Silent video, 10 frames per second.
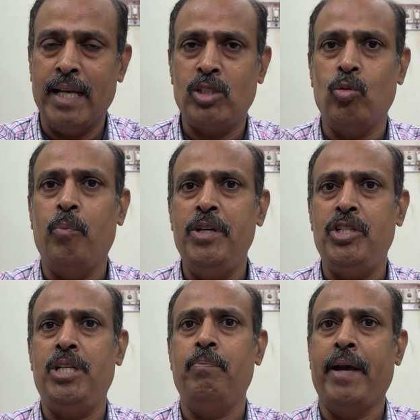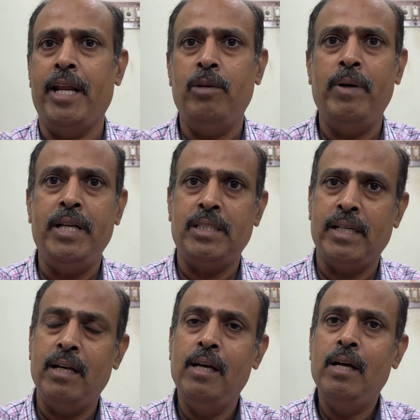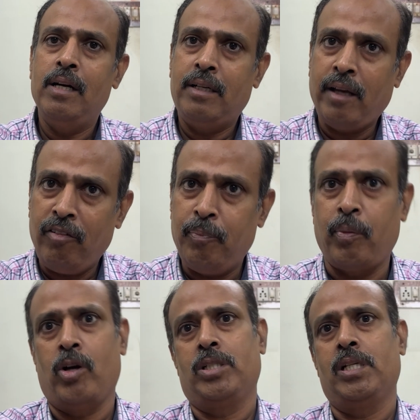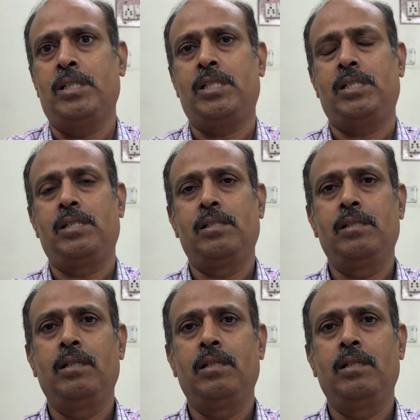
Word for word: as obesity management is a tough process.